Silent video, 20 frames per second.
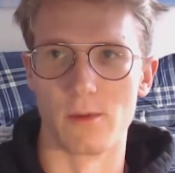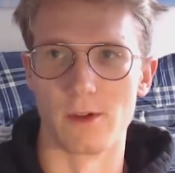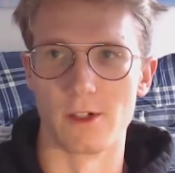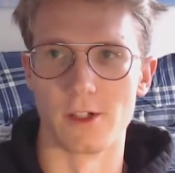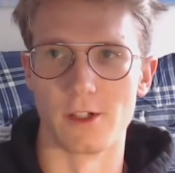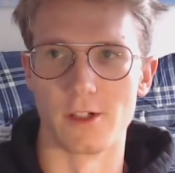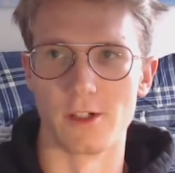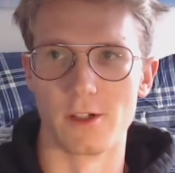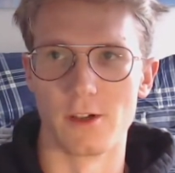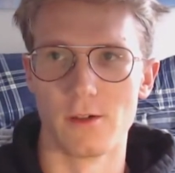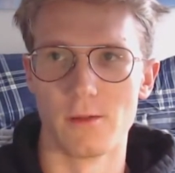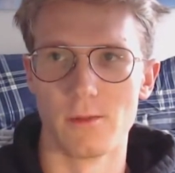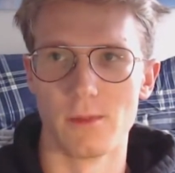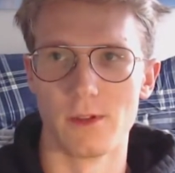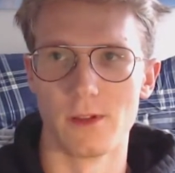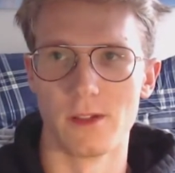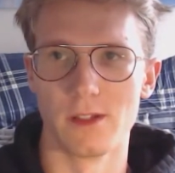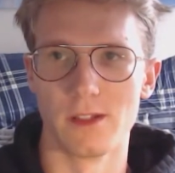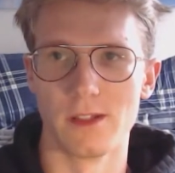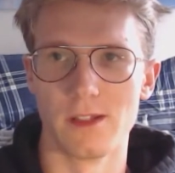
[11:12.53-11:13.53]
which I don't
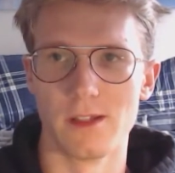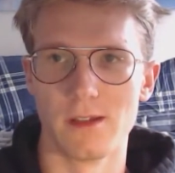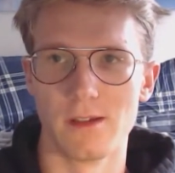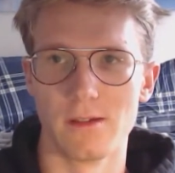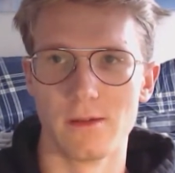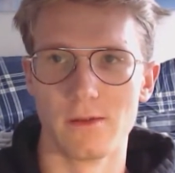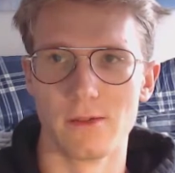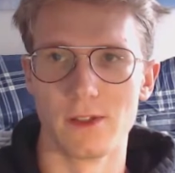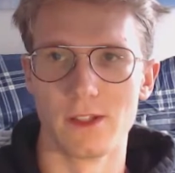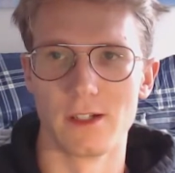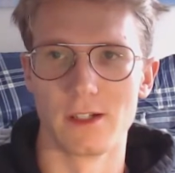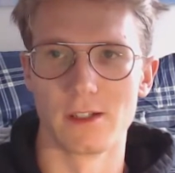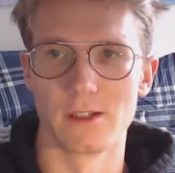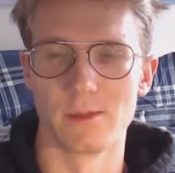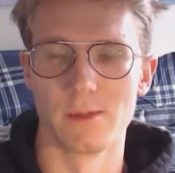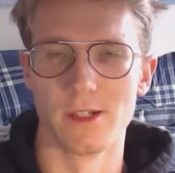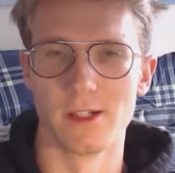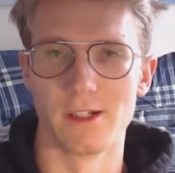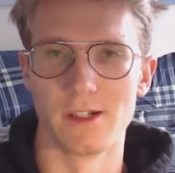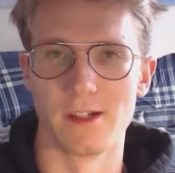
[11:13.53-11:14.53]
believe Linux
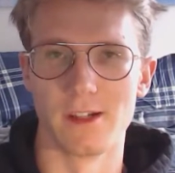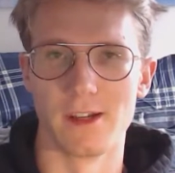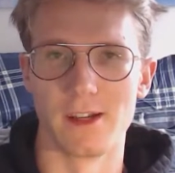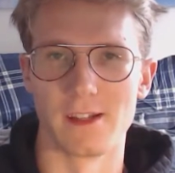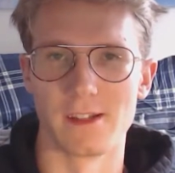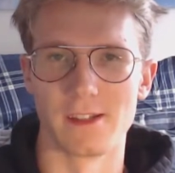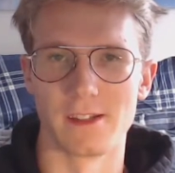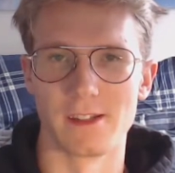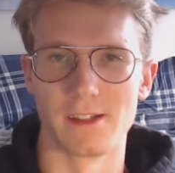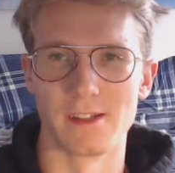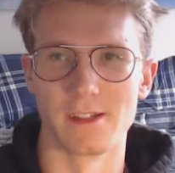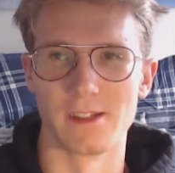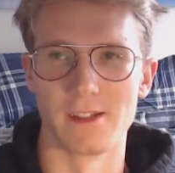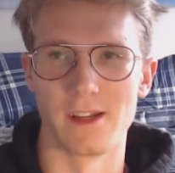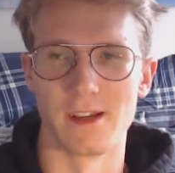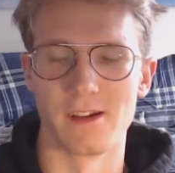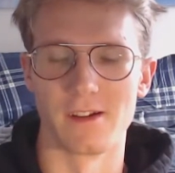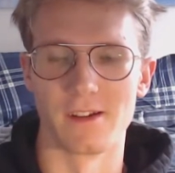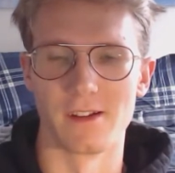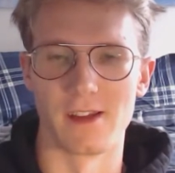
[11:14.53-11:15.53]
Mint
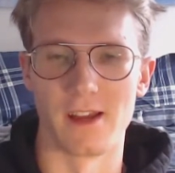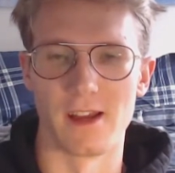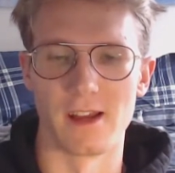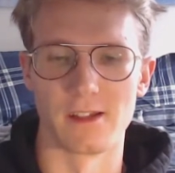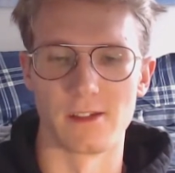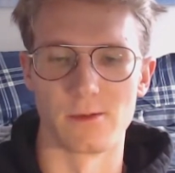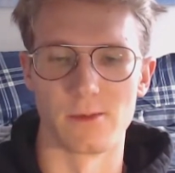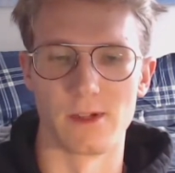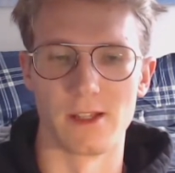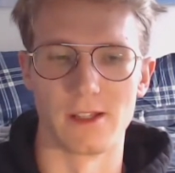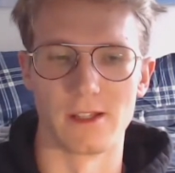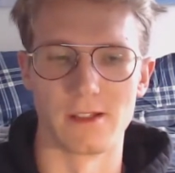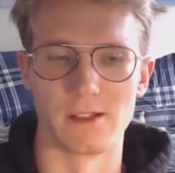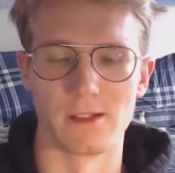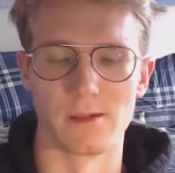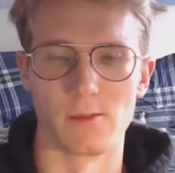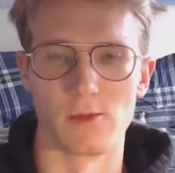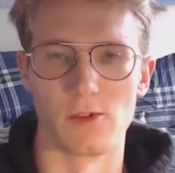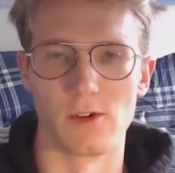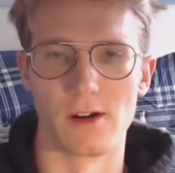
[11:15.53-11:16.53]
necessarily has Wayland
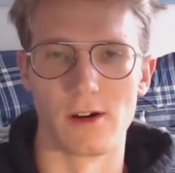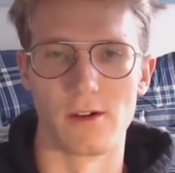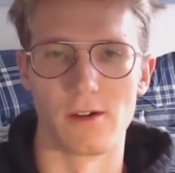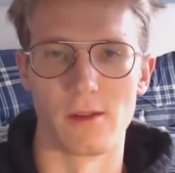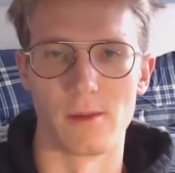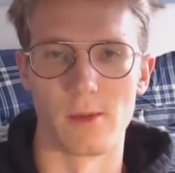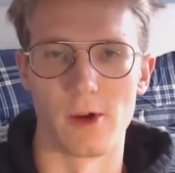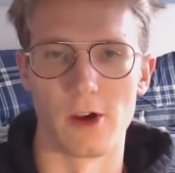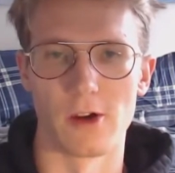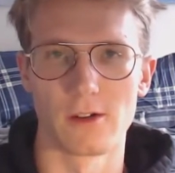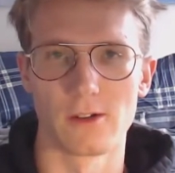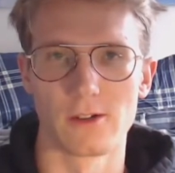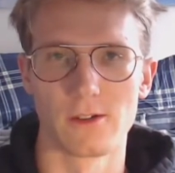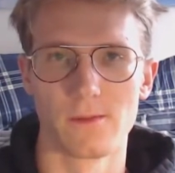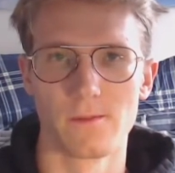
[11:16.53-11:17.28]
support out of the box.